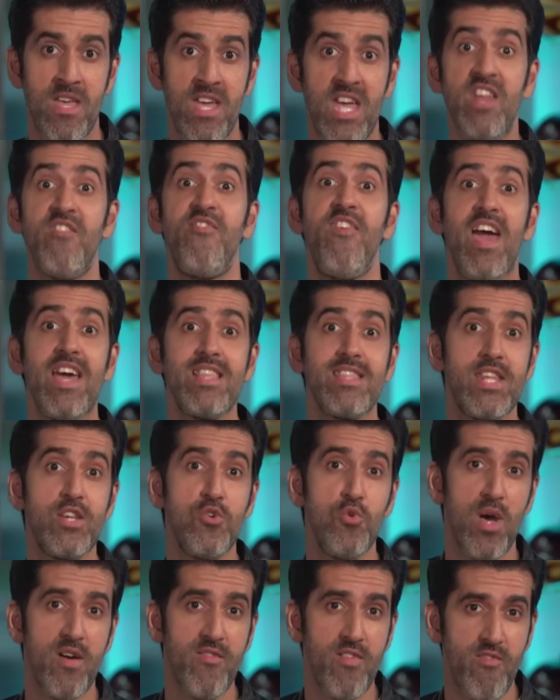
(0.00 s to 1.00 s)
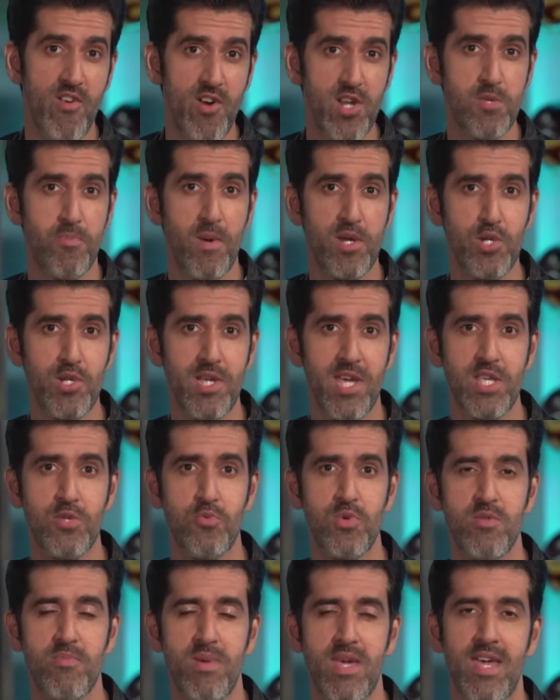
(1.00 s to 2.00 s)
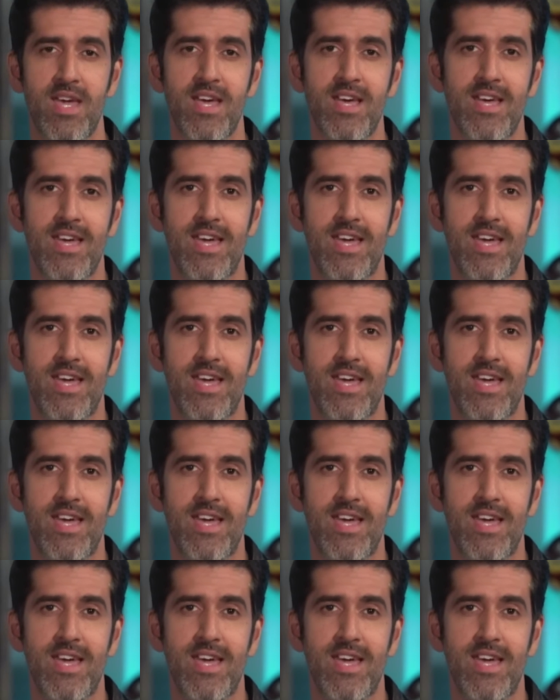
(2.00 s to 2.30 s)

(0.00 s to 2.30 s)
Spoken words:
In fact, I do have a very special guest with me